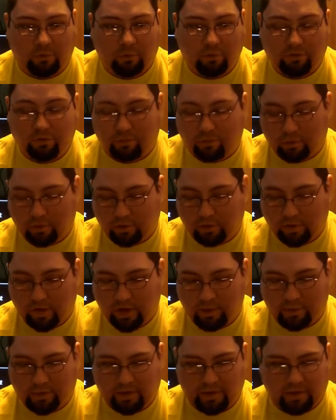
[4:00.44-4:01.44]
Wizard World
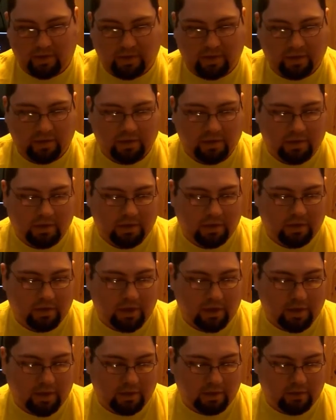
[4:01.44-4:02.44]
Comic Con
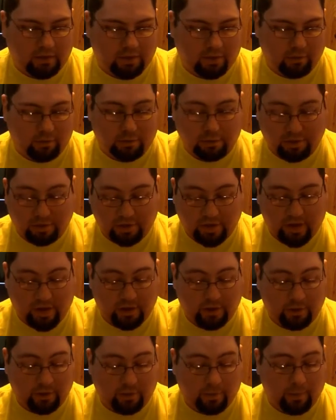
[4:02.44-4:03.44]
and in
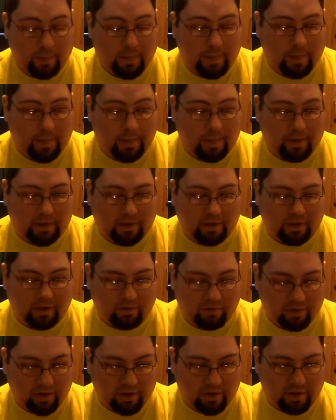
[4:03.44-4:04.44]
Chicago. And I can
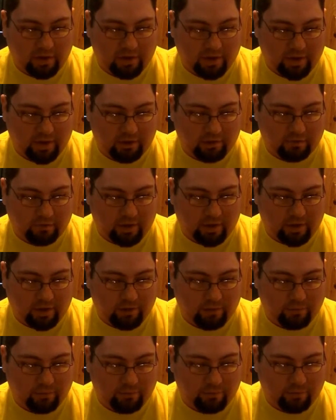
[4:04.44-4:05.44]
tell you that
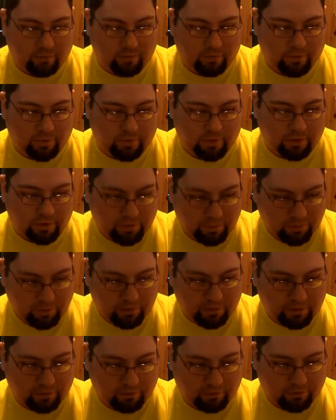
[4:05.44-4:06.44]
for an
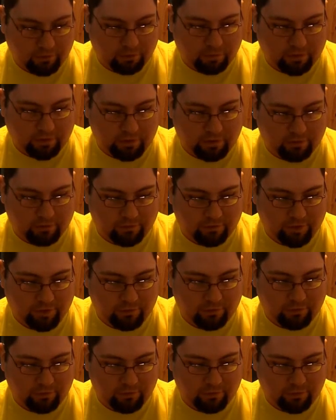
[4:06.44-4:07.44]
independent group like
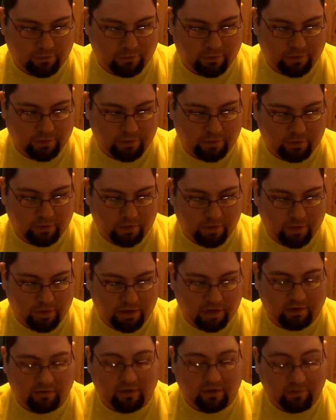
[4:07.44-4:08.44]
yourself and Julio,
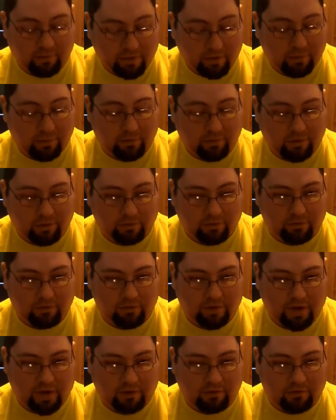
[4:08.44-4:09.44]
because I've come across a few
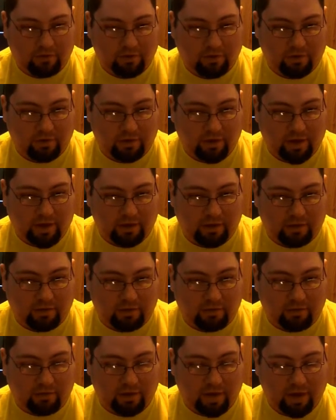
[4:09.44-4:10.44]
guys there at
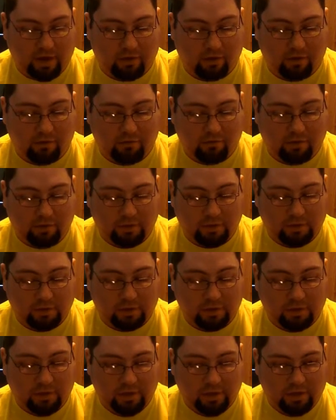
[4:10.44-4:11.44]
the Chicago
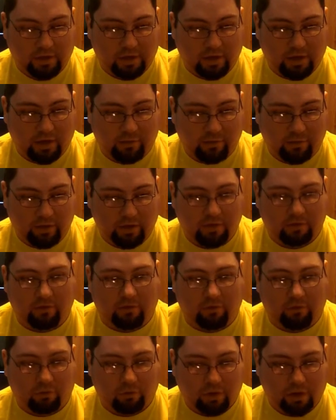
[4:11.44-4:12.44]
convention, it is a
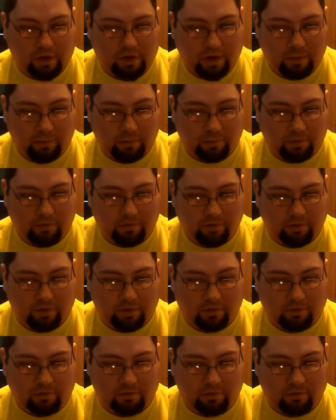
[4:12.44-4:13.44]
great
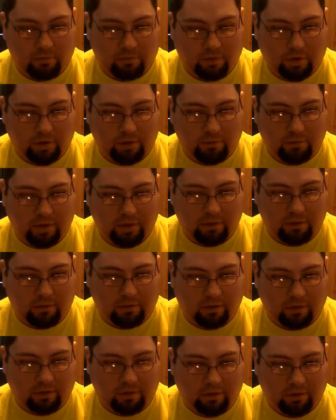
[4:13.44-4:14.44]
opportunity to be able
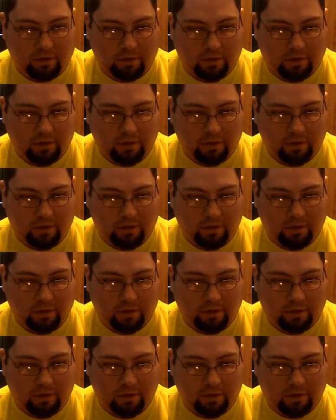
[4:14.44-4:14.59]
to